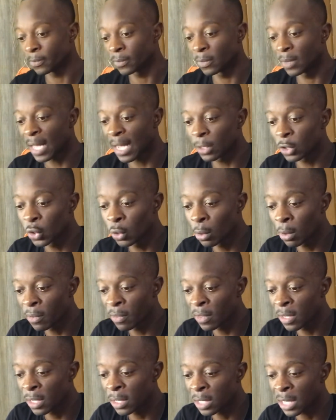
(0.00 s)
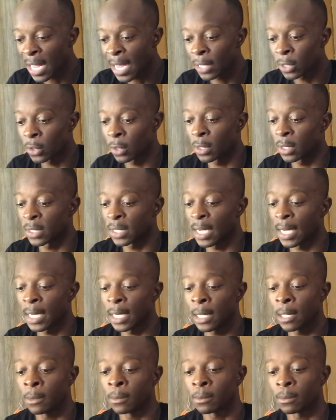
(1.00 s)
Now, 2 of these lights are the
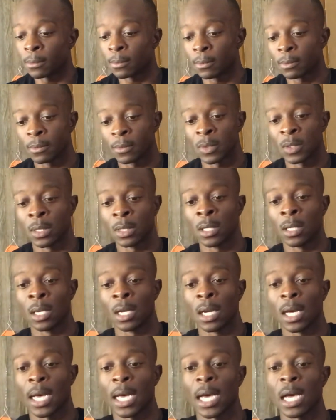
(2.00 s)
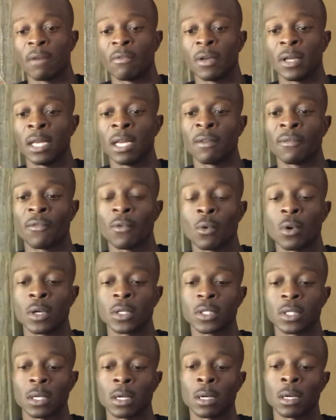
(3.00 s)
same. I have an
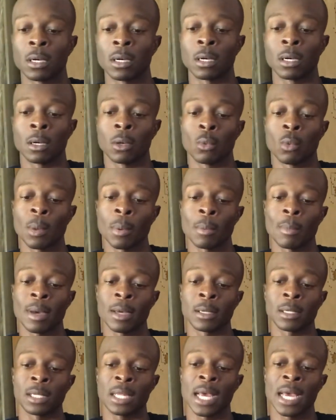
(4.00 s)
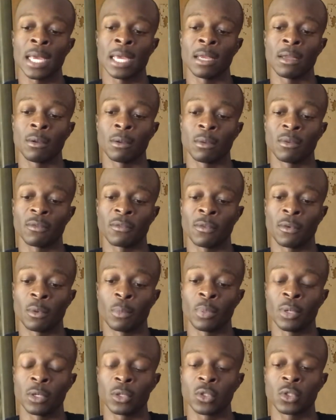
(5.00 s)
Enforce weapon mounted light for
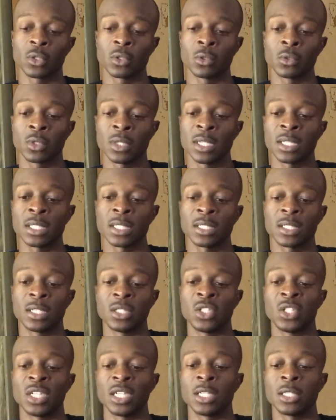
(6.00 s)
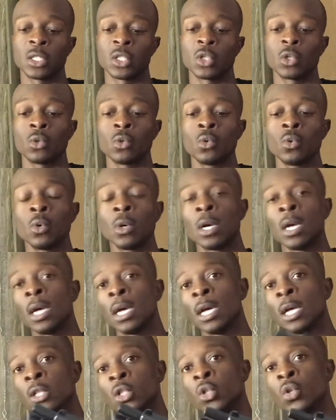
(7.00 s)
pistols. This is the Gen 2.
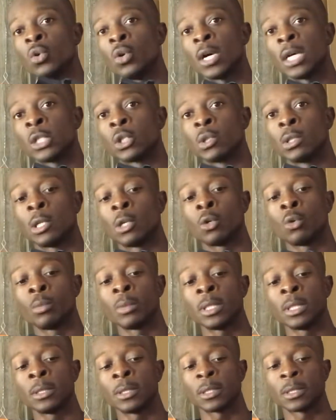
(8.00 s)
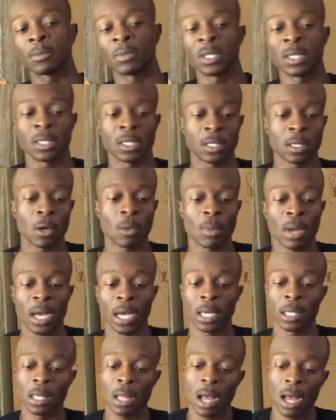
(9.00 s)
200 lumens. This is on my
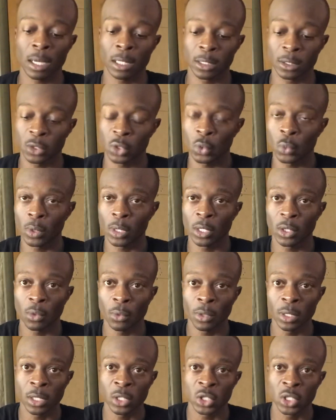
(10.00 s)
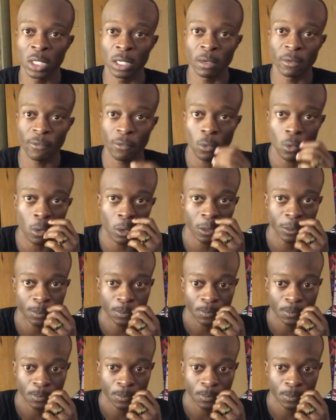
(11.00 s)
Glock 23 Gen 4.